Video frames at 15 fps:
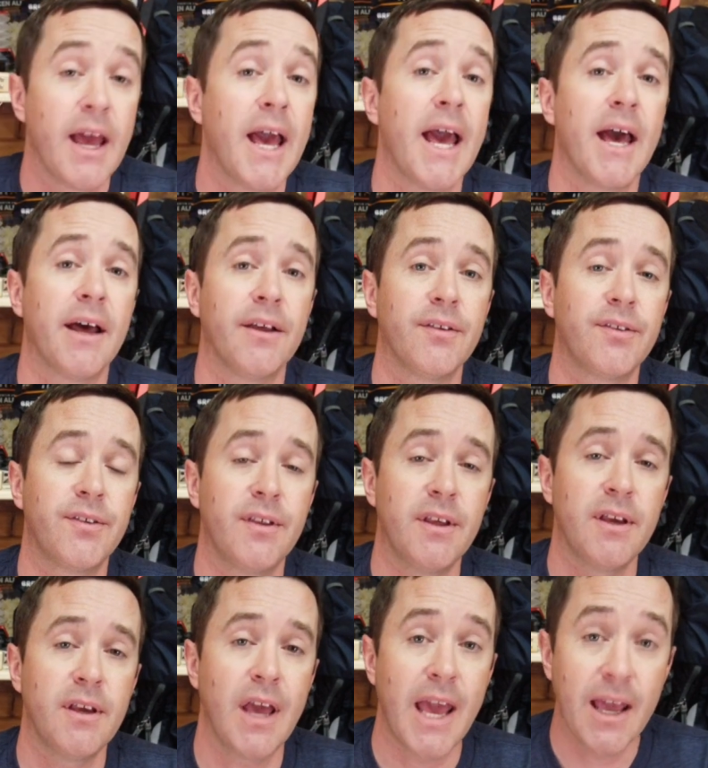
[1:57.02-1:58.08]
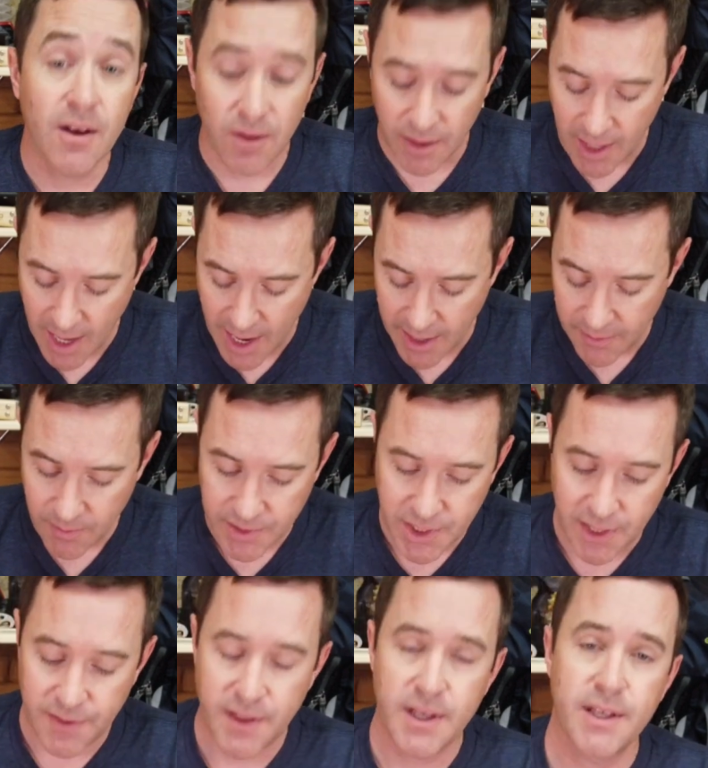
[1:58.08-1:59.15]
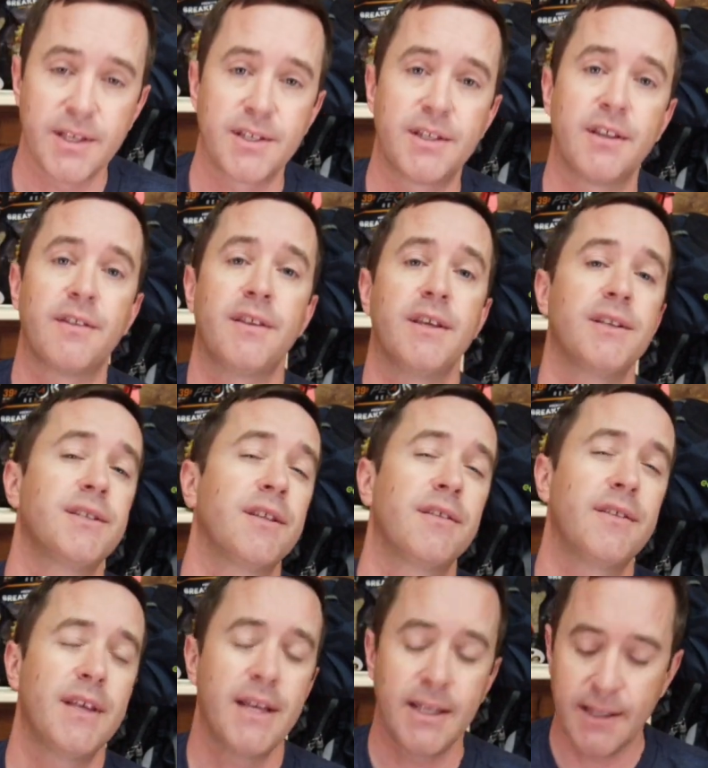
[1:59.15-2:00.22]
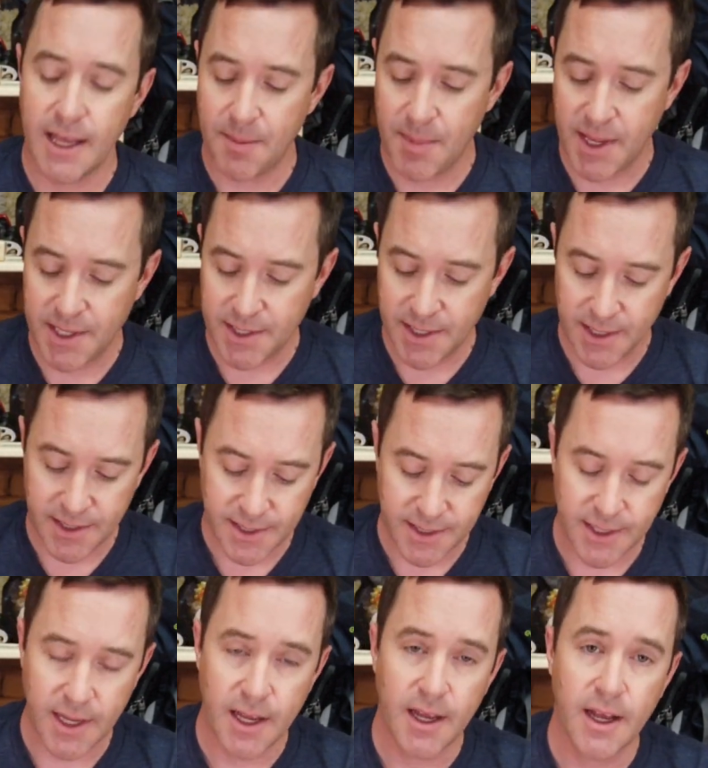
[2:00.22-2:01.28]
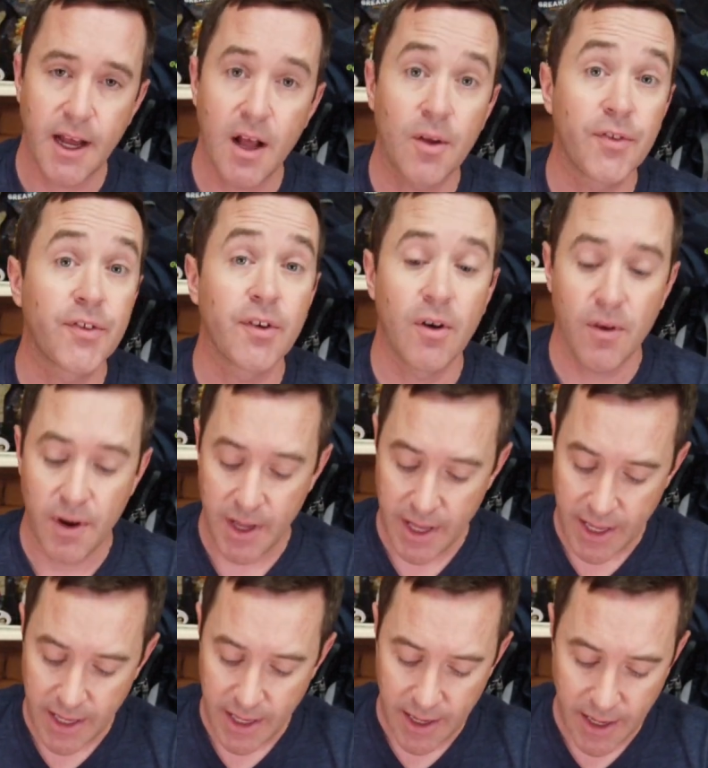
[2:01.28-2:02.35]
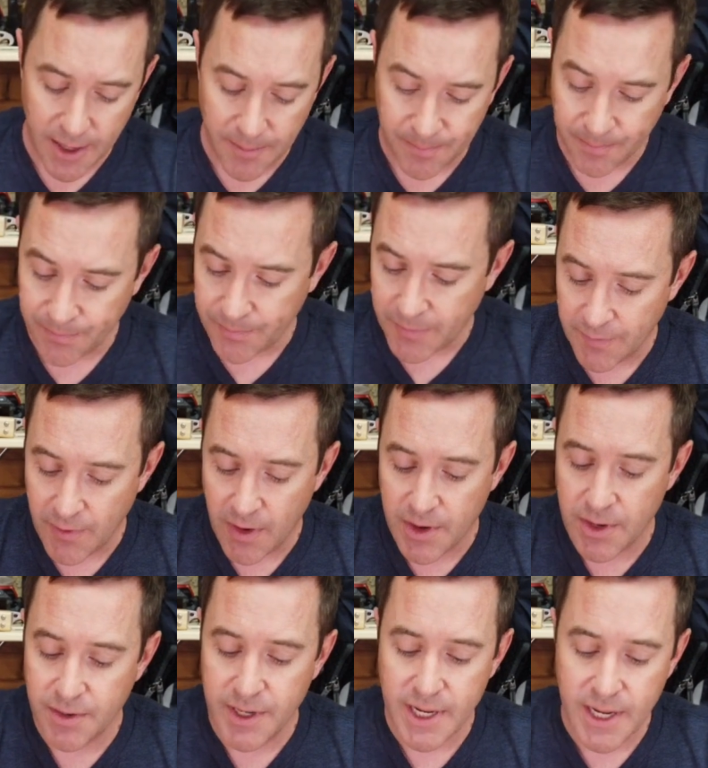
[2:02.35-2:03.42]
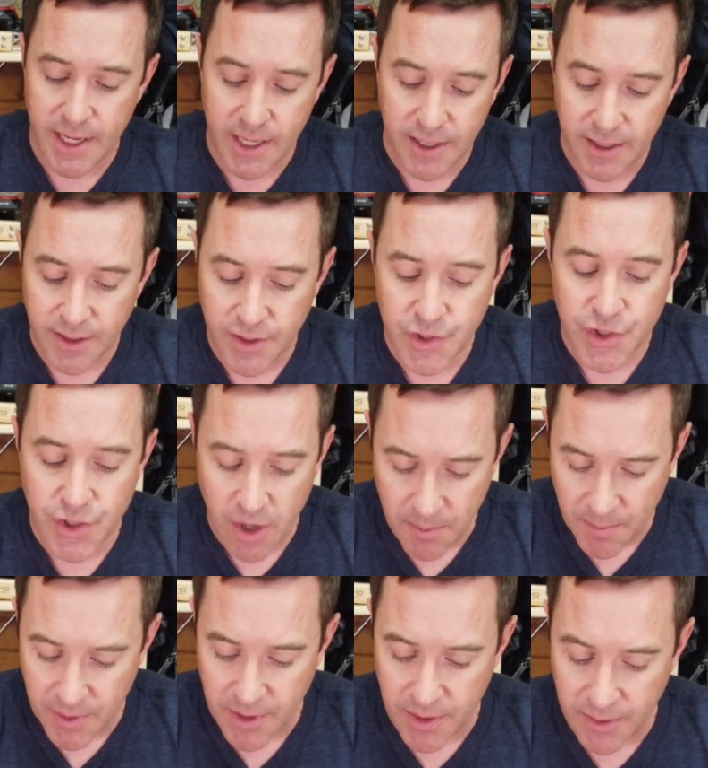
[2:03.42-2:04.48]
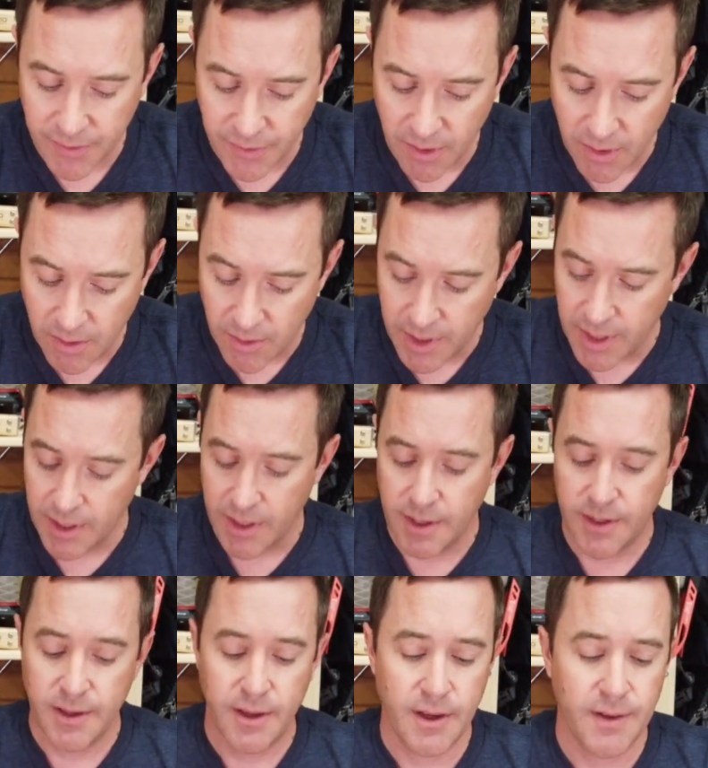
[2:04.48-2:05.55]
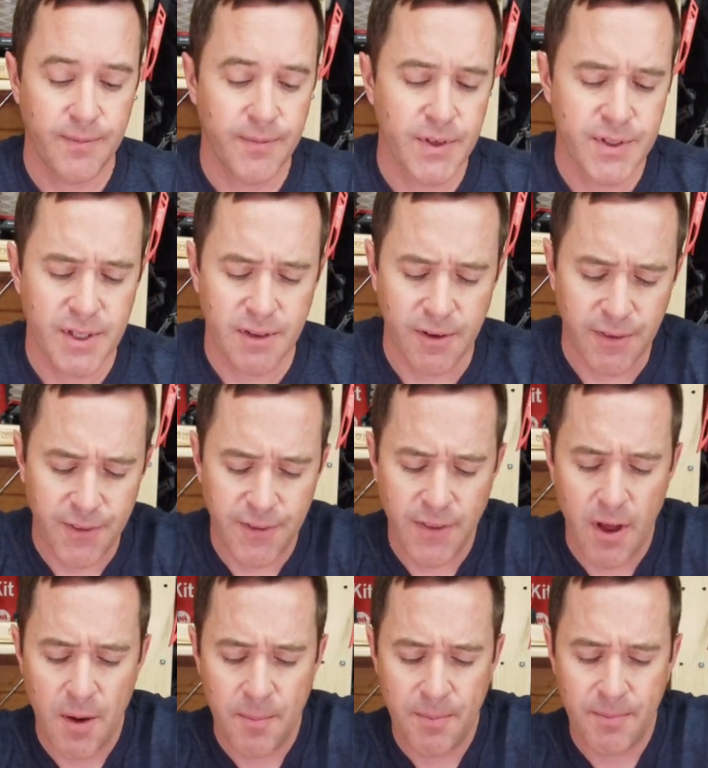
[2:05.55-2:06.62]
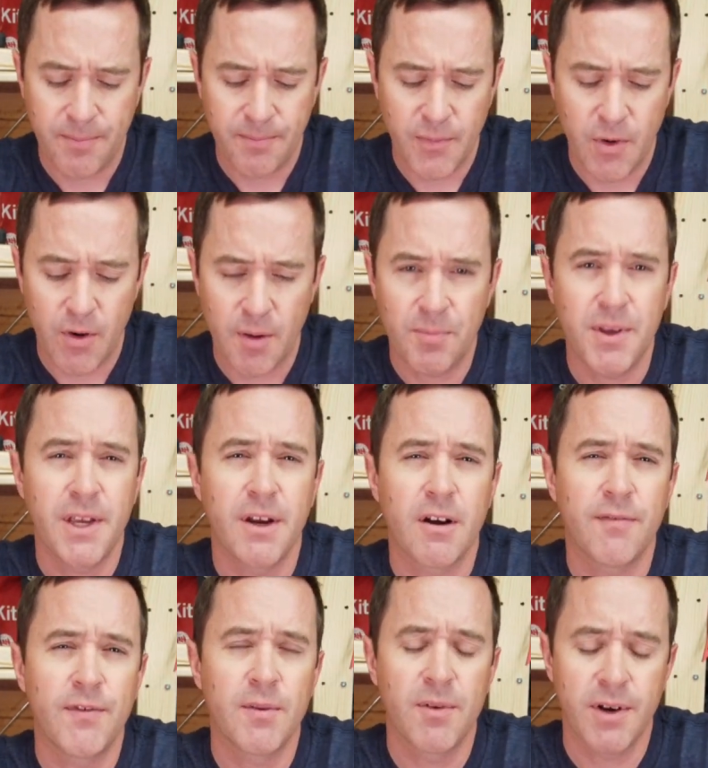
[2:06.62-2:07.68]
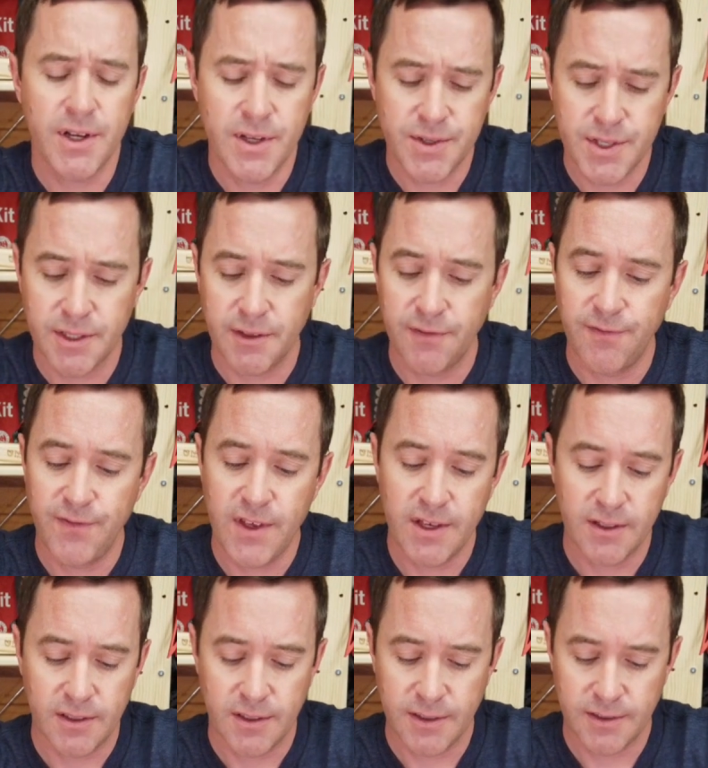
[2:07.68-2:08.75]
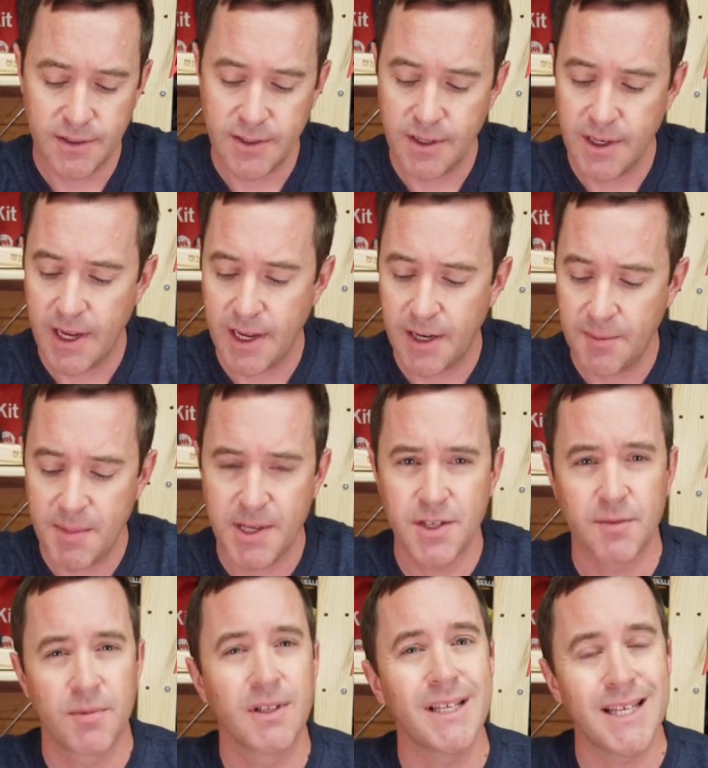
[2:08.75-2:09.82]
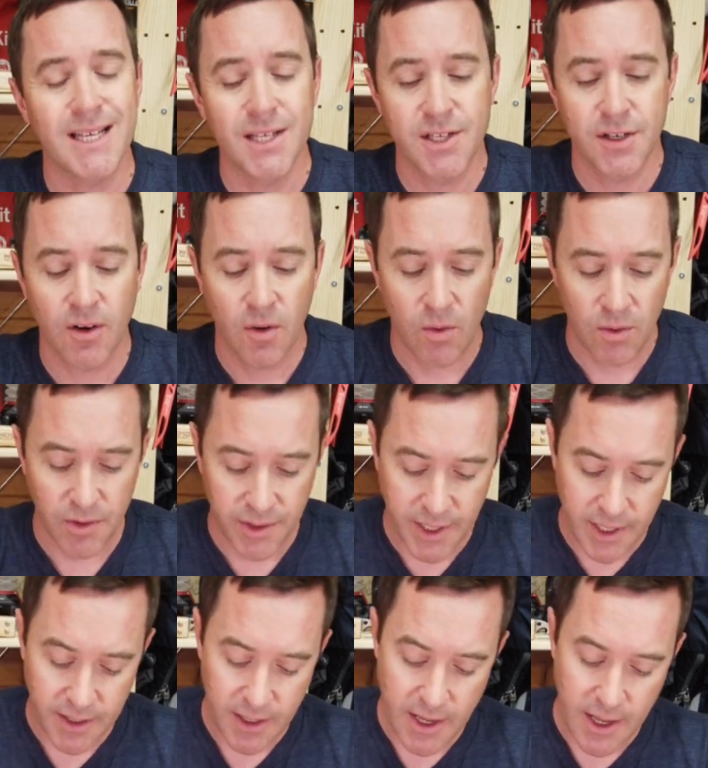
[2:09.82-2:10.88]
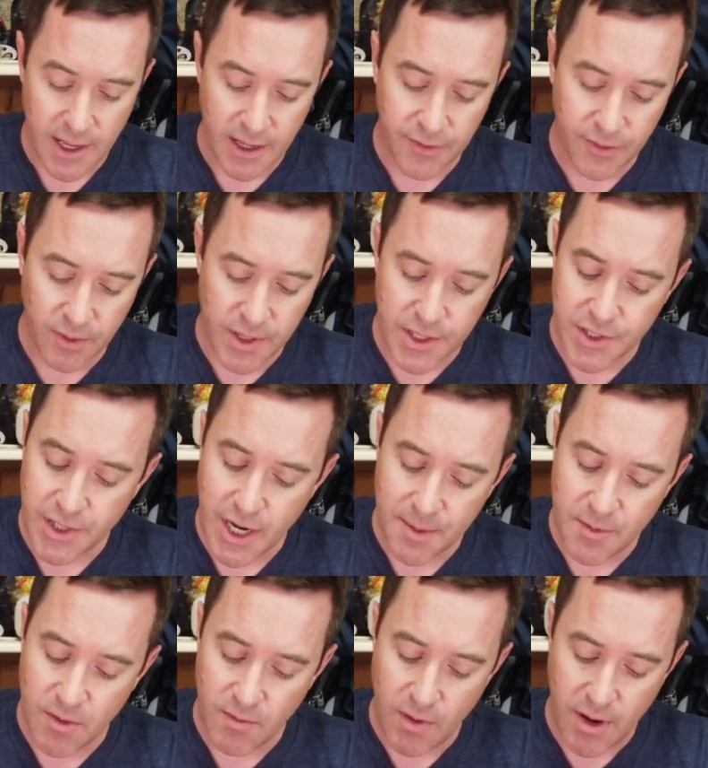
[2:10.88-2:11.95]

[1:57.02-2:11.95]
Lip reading: has the angle guide, which I think is the thing that makes this also a very unique sharpener. So there's a little thumb grip here. If you were going to use it in the field, you can kind of, makes it really easy to hold it. And so each time you